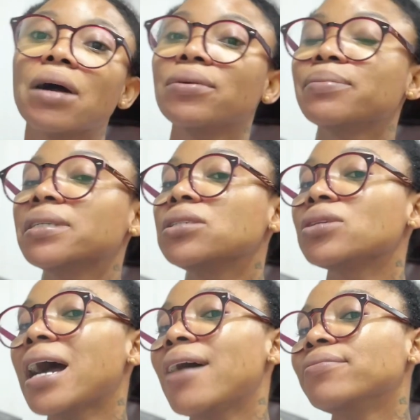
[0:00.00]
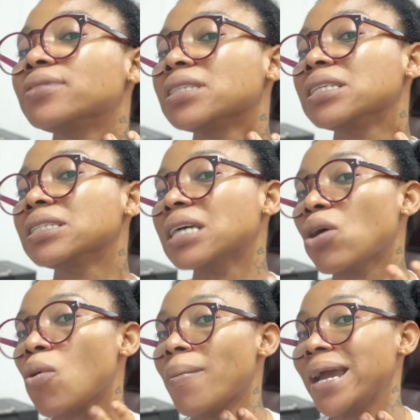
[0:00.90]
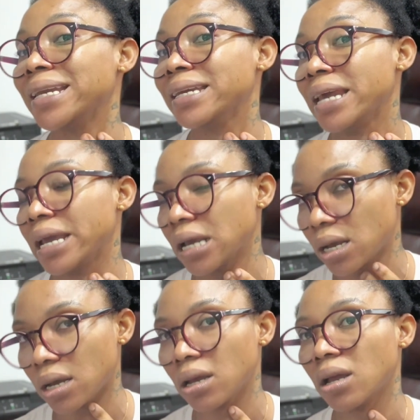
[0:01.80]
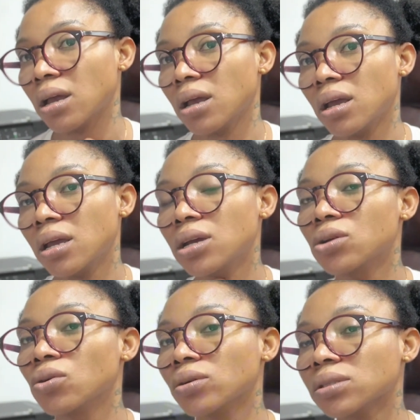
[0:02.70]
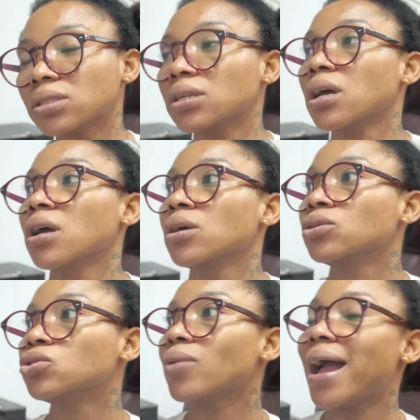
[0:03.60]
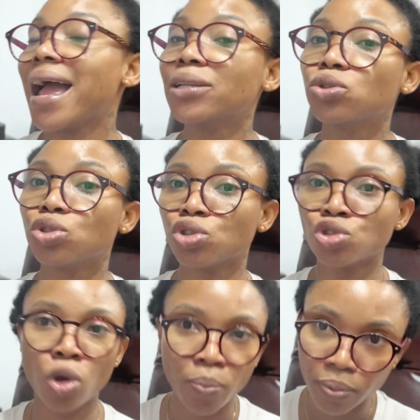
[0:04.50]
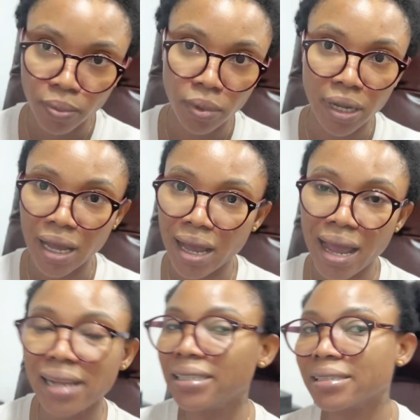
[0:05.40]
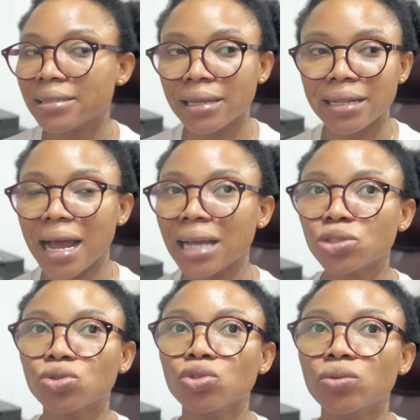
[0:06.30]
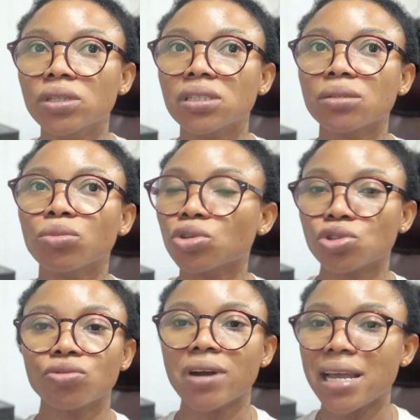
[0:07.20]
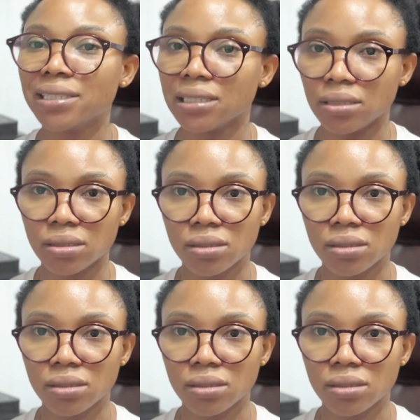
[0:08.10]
was beginning to have skin tag on my neck a lot. So I had to stop anything that has to do with moisturizing.